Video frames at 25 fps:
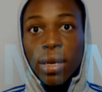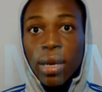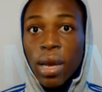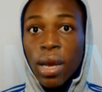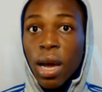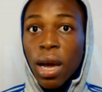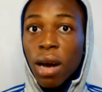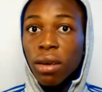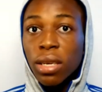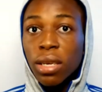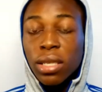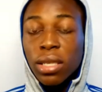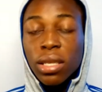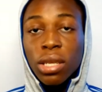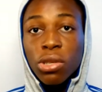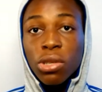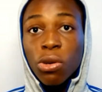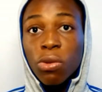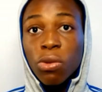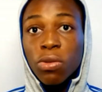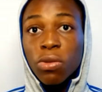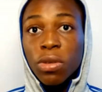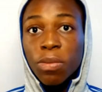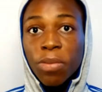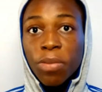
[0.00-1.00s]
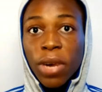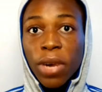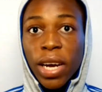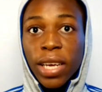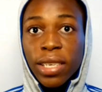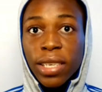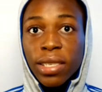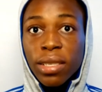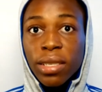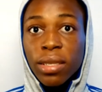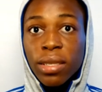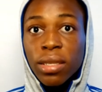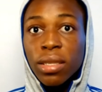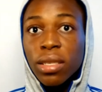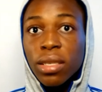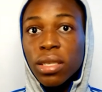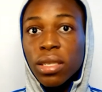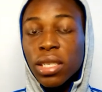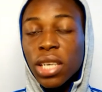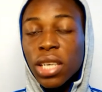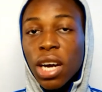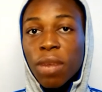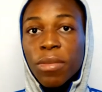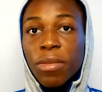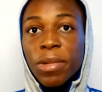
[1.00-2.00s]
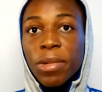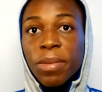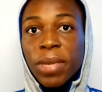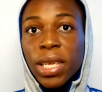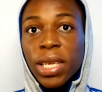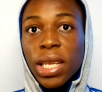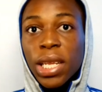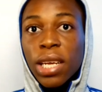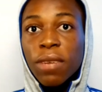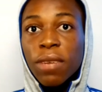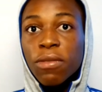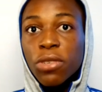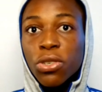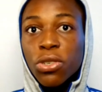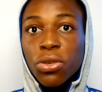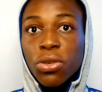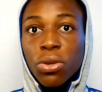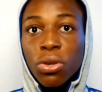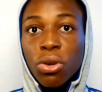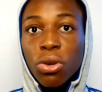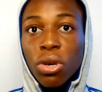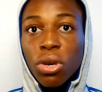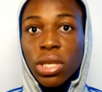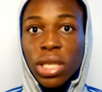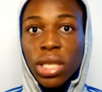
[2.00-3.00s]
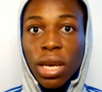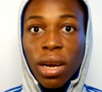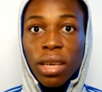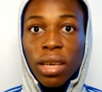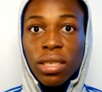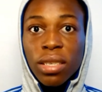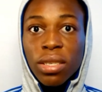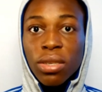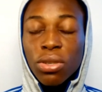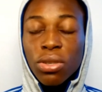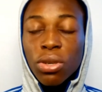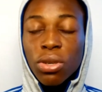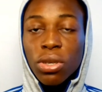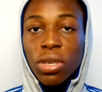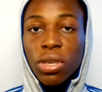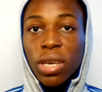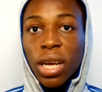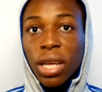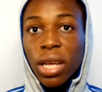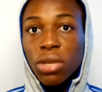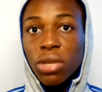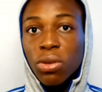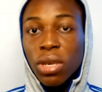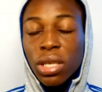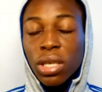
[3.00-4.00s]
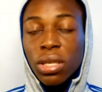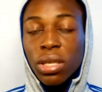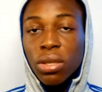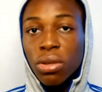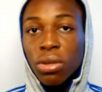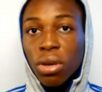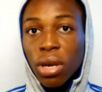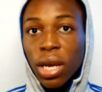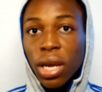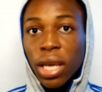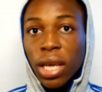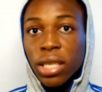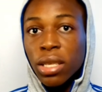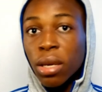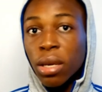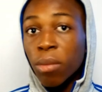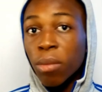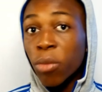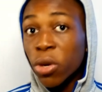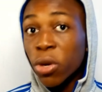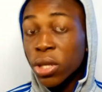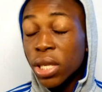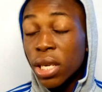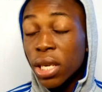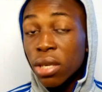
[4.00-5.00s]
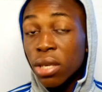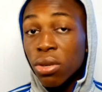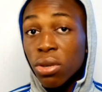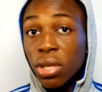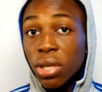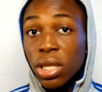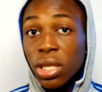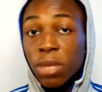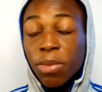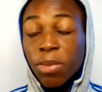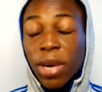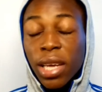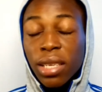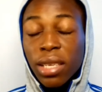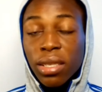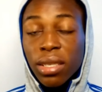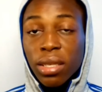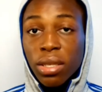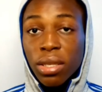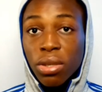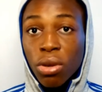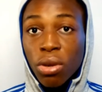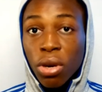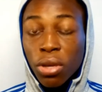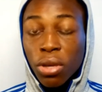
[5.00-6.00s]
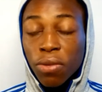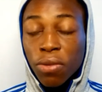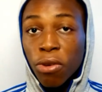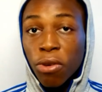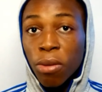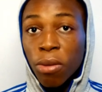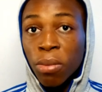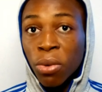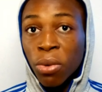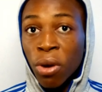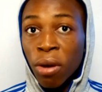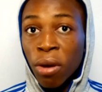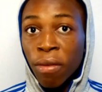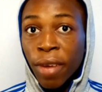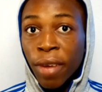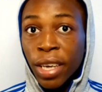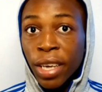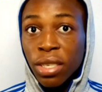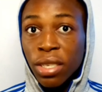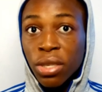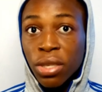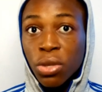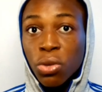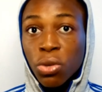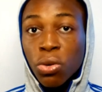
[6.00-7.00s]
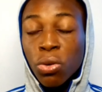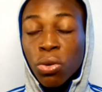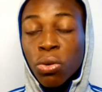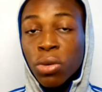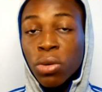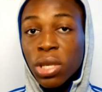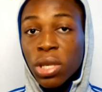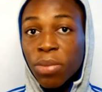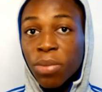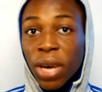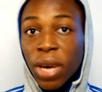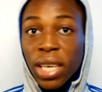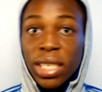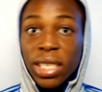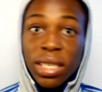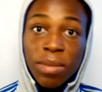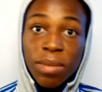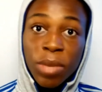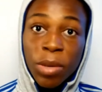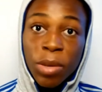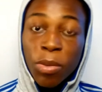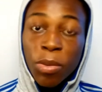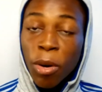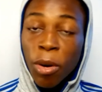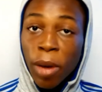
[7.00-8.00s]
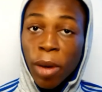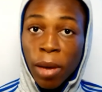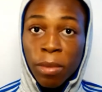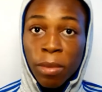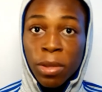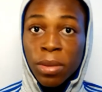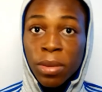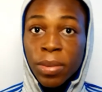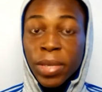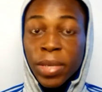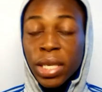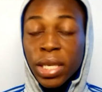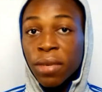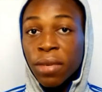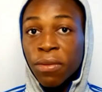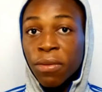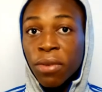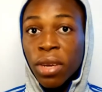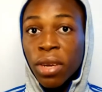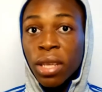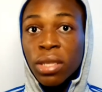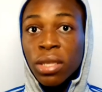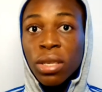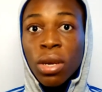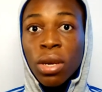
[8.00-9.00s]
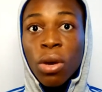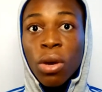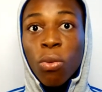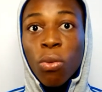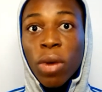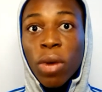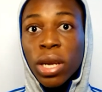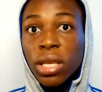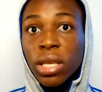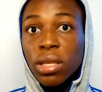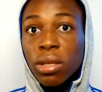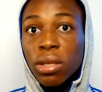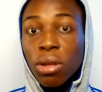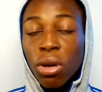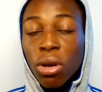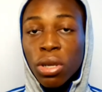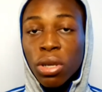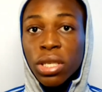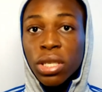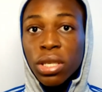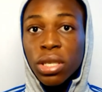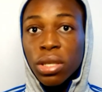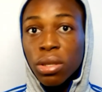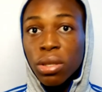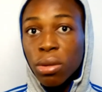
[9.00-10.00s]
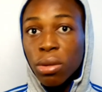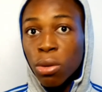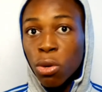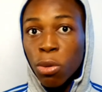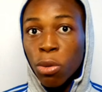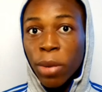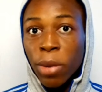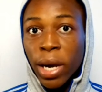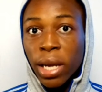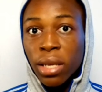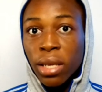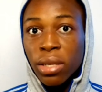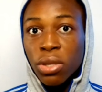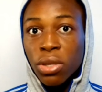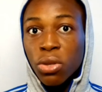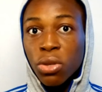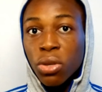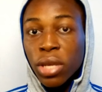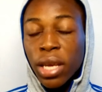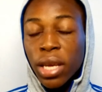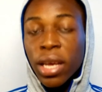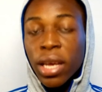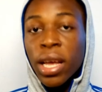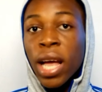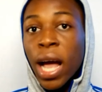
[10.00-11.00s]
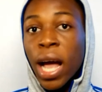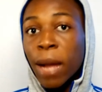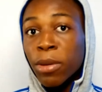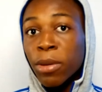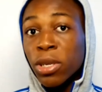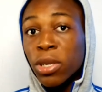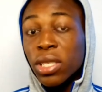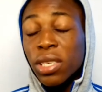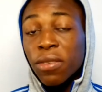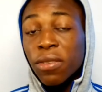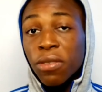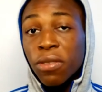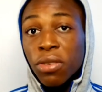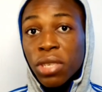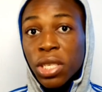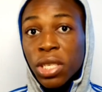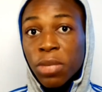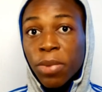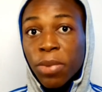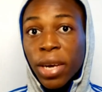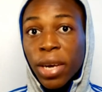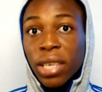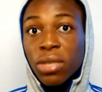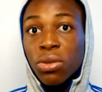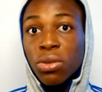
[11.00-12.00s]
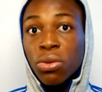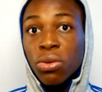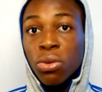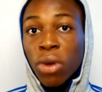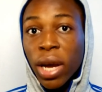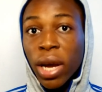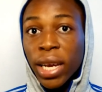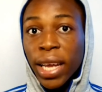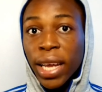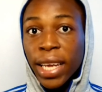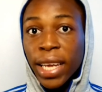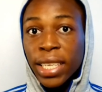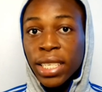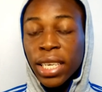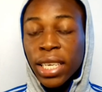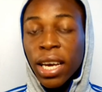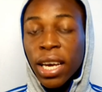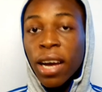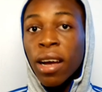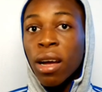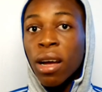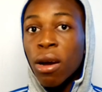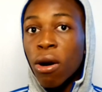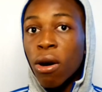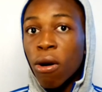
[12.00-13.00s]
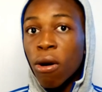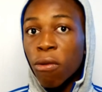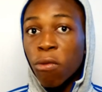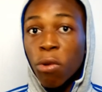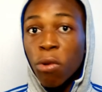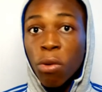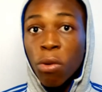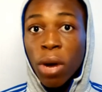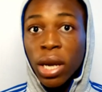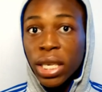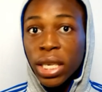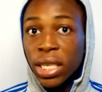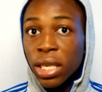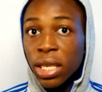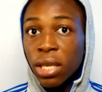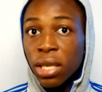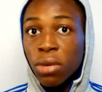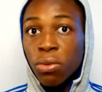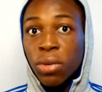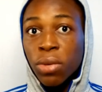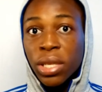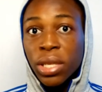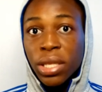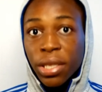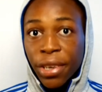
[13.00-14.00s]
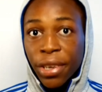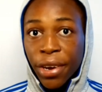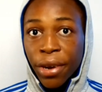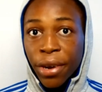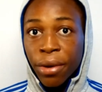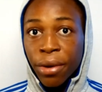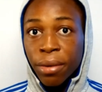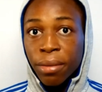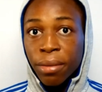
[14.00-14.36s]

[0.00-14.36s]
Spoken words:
Now let's start off with the price. The Xiaomi Mi 11 should cost around $620, but take note this price is got from conversion, so the prices may probably be different when it launches globally. So yeah, I'm just giving you this price to know an idea of what we're dealing with here.